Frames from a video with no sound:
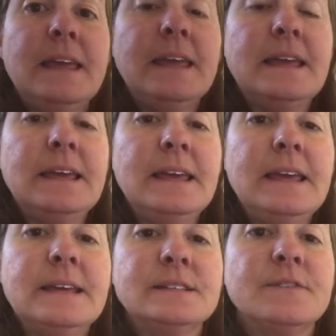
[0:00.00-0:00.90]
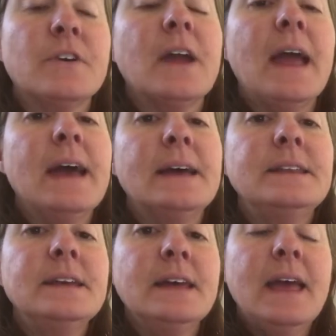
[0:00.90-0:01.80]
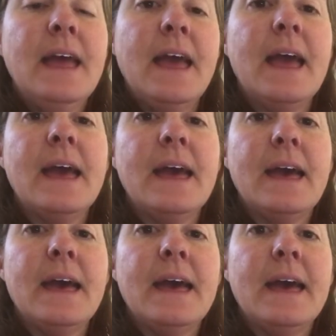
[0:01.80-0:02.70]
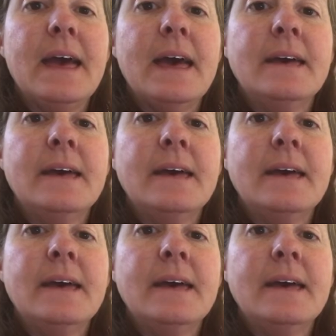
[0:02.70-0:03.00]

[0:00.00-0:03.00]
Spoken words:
E is for Ed, eh.